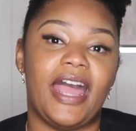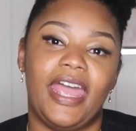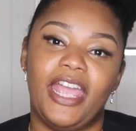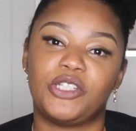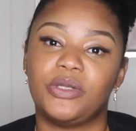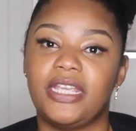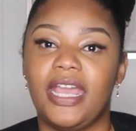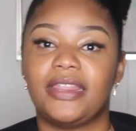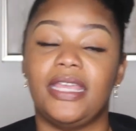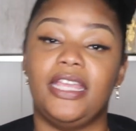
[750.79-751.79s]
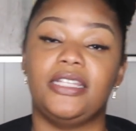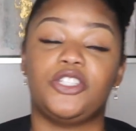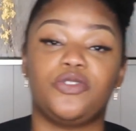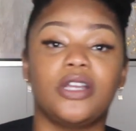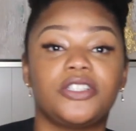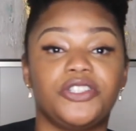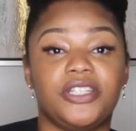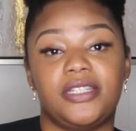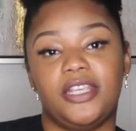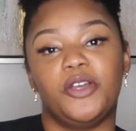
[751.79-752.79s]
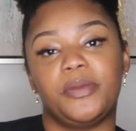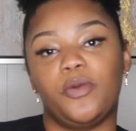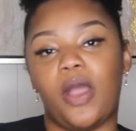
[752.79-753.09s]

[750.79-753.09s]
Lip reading: I actually had the instructor to tell me